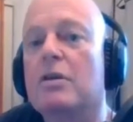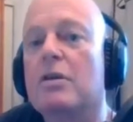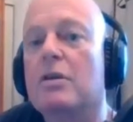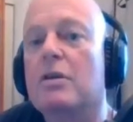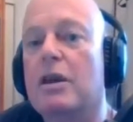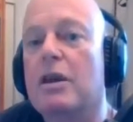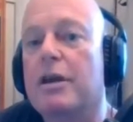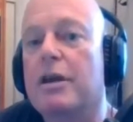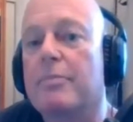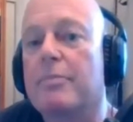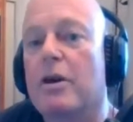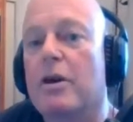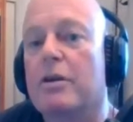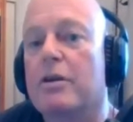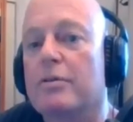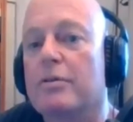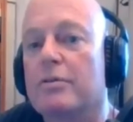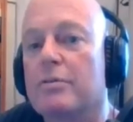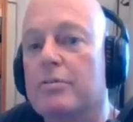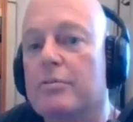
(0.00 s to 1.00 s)
had my
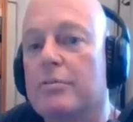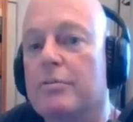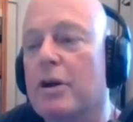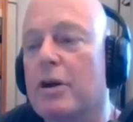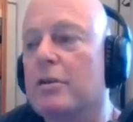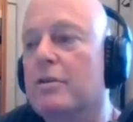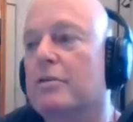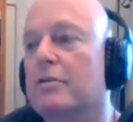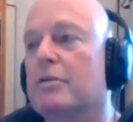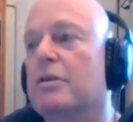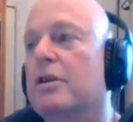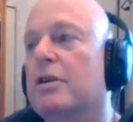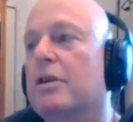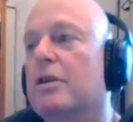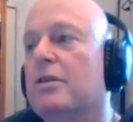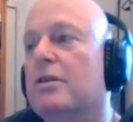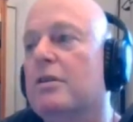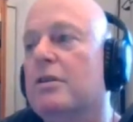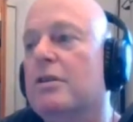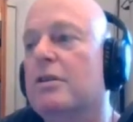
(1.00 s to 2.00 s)
own boat,
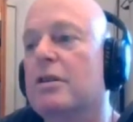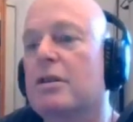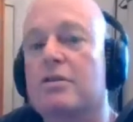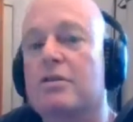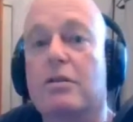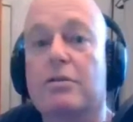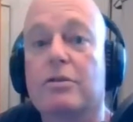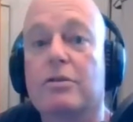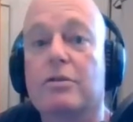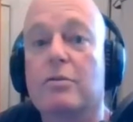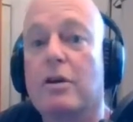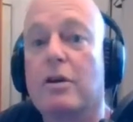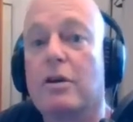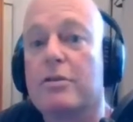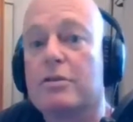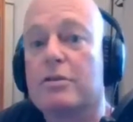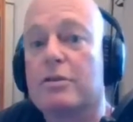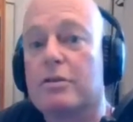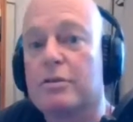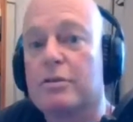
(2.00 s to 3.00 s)
and so I knew what I
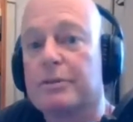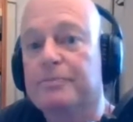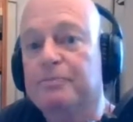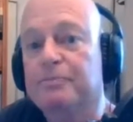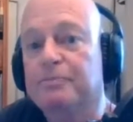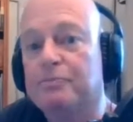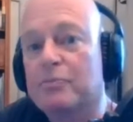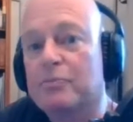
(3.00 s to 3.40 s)
was doing,